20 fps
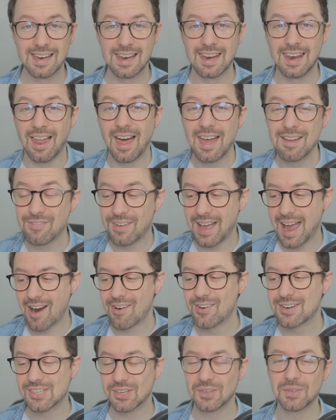Life
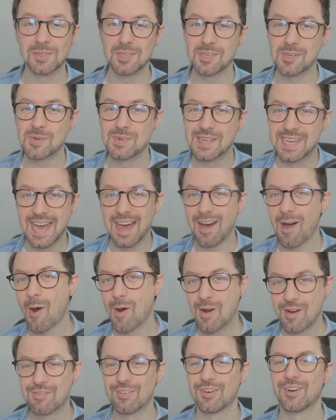carries on, you get
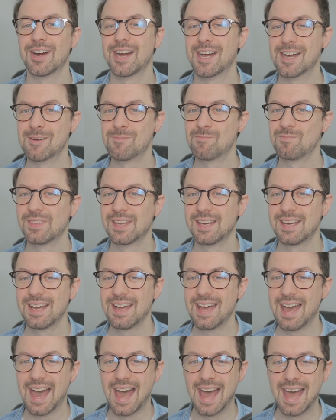over it.
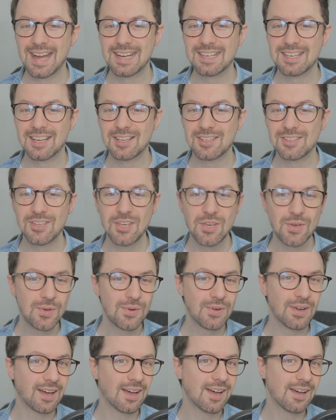And
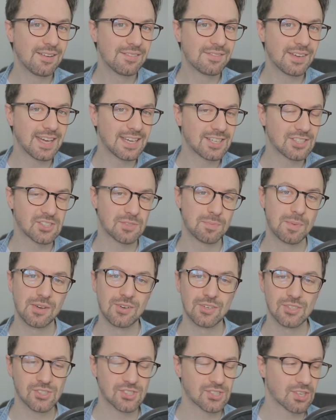you have
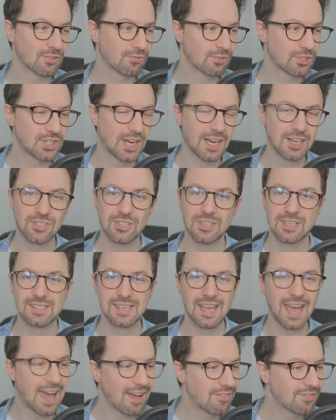experienced rejections
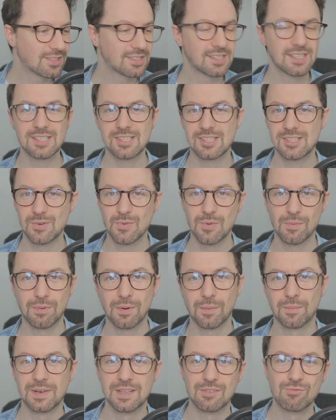ever since you were
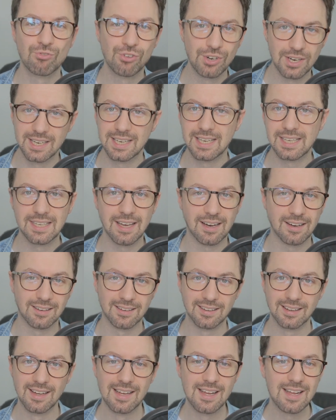probably really
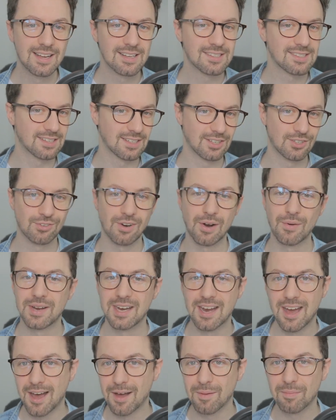young to
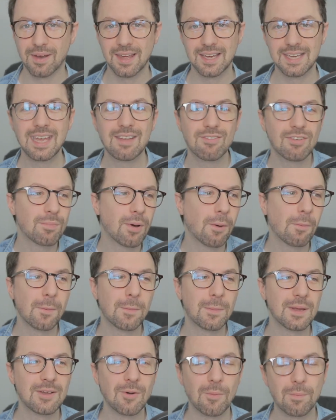growing up. Like even
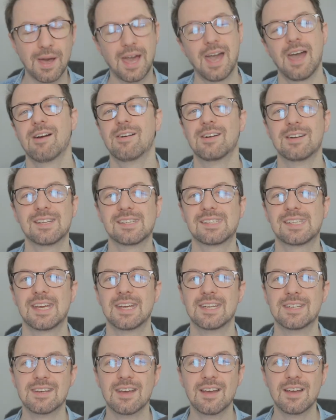probably your parents
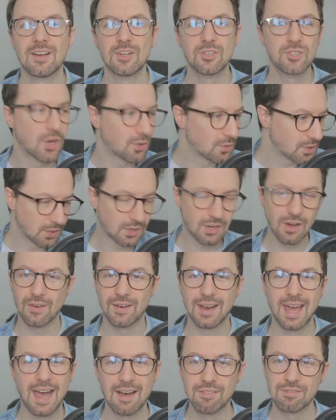said, no, you
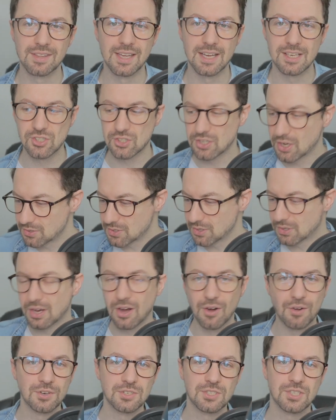can't have this. No, you
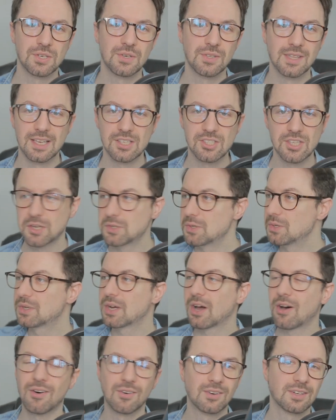can't do this. No, you
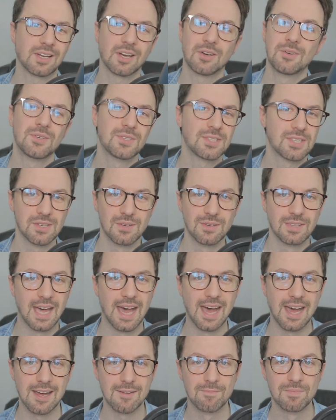can't go to
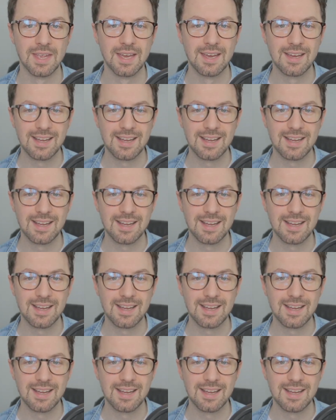that.